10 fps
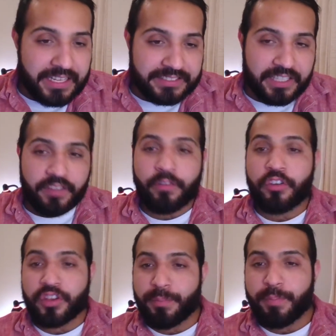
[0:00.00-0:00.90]
study for,
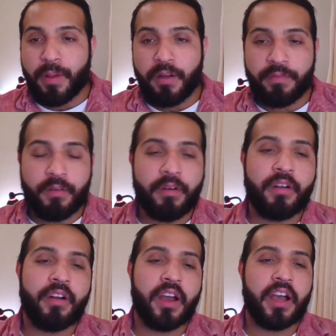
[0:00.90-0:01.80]
you can prepare
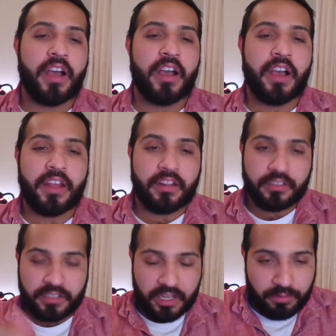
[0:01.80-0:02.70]
for, and I'll
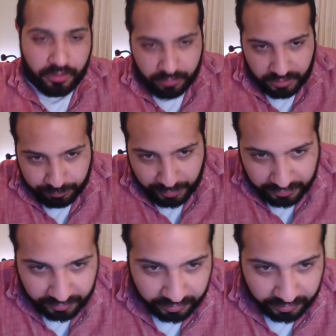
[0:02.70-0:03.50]
cut real quick back to the